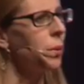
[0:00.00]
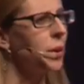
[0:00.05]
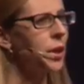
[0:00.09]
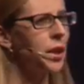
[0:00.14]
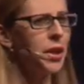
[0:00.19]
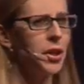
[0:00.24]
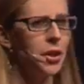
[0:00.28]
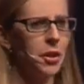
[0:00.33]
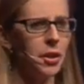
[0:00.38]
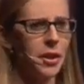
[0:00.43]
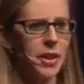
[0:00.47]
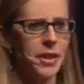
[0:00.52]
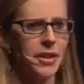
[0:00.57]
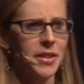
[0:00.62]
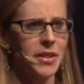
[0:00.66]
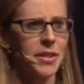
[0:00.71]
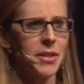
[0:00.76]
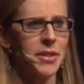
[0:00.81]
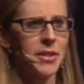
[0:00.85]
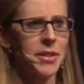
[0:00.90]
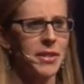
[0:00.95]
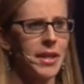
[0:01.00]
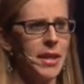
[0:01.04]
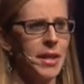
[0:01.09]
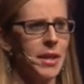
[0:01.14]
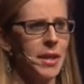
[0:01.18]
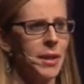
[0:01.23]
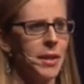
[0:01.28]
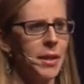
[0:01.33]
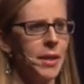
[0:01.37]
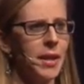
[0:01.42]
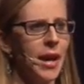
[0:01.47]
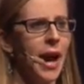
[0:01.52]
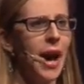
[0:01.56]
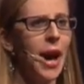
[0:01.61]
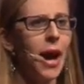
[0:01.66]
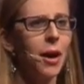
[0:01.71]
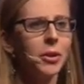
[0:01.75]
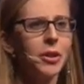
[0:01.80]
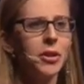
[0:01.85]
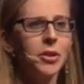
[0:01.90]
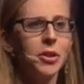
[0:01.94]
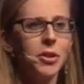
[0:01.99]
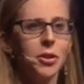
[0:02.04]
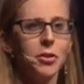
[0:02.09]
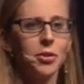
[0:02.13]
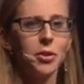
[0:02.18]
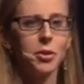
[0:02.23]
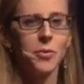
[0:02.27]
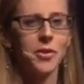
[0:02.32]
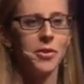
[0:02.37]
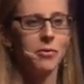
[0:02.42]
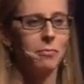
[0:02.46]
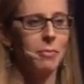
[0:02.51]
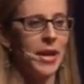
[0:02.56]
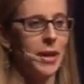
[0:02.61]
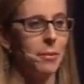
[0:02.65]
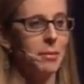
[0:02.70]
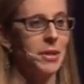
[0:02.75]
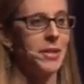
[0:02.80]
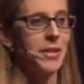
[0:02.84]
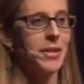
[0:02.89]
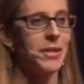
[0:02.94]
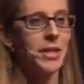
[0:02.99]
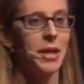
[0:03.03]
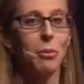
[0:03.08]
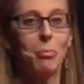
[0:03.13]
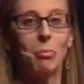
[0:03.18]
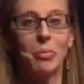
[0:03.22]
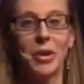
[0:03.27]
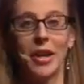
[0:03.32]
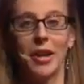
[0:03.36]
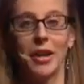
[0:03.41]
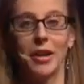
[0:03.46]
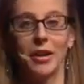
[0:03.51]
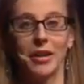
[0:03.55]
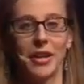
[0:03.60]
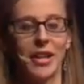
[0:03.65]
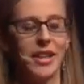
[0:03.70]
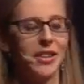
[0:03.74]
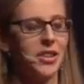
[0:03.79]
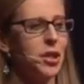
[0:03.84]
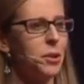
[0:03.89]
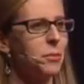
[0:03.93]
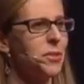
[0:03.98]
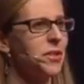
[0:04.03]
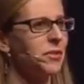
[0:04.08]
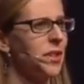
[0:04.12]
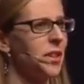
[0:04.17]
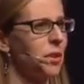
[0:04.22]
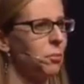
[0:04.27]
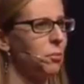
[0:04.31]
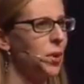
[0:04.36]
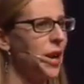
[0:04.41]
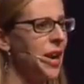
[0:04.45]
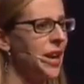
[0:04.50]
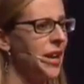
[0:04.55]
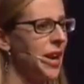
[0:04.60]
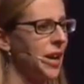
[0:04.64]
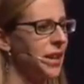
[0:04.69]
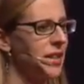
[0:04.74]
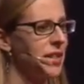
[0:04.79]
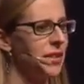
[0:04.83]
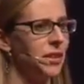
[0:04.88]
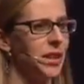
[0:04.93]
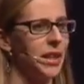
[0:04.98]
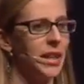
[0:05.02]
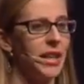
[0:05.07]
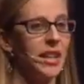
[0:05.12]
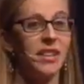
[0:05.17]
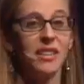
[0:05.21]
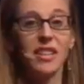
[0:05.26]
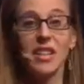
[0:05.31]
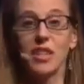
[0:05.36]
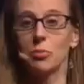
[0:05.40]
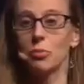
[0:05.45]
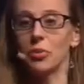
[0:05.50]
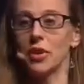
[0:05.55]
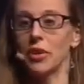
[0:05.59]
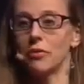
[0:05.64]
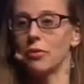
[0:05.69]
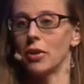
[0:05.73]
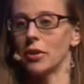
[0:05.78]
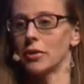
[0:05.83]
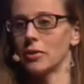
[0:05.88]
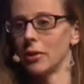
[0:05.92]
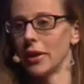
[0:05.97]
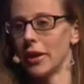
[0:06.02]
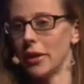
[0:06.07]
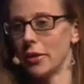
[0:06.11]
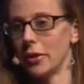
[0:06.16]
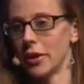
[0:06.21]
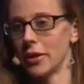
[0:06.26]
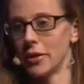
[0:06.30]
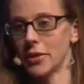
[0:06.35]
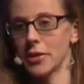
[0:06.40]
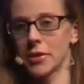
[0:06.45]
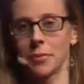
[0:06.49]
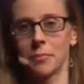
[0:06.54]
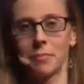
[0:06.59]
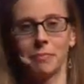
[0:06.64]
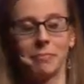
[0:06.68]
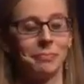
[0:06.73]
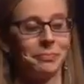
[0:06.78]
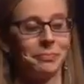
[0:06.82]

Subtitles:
were curious to see how the two groups of babies compared in terms of their brain activity in these prefrontal areas.